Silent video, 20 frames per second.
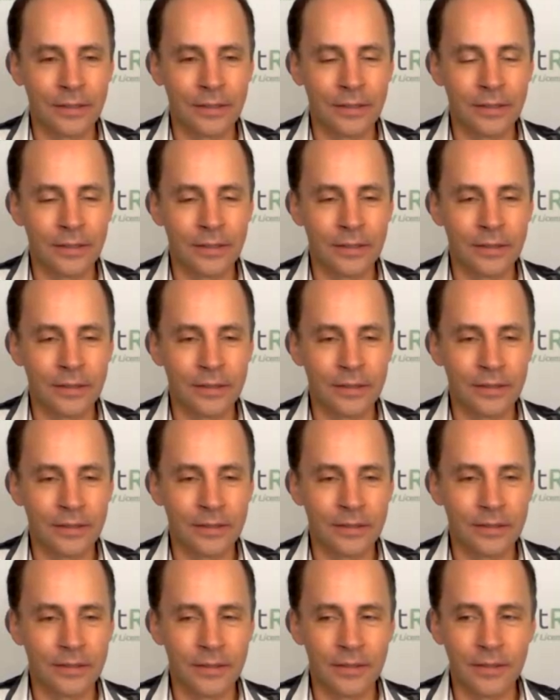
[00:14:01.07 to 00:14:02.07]

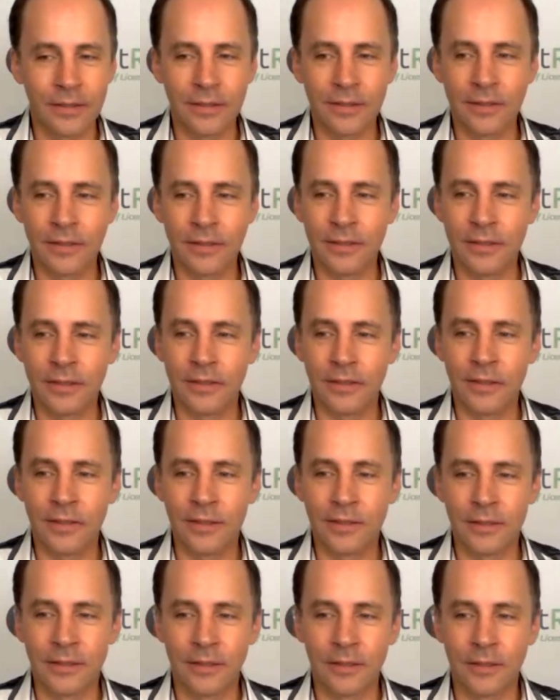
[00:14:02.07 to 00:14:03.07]

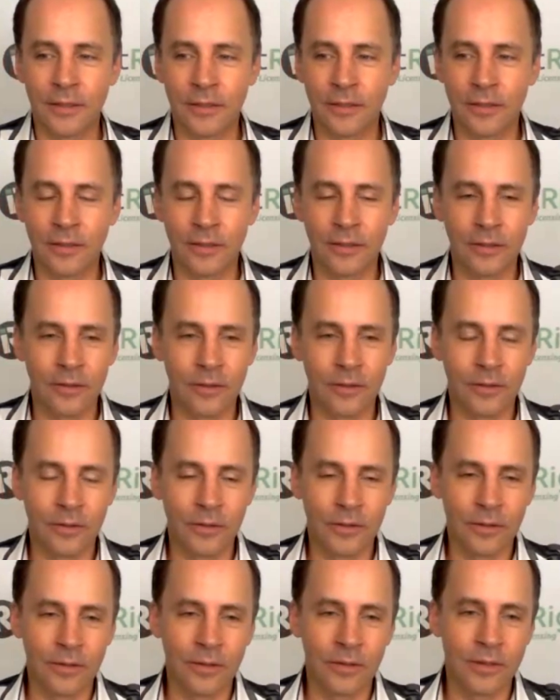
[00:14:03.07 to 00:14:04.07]

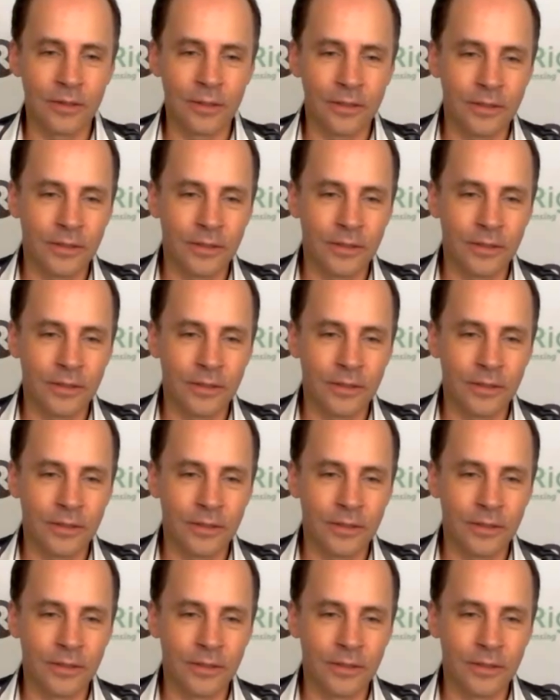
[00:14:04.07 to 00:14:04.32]
The person shown says nothing.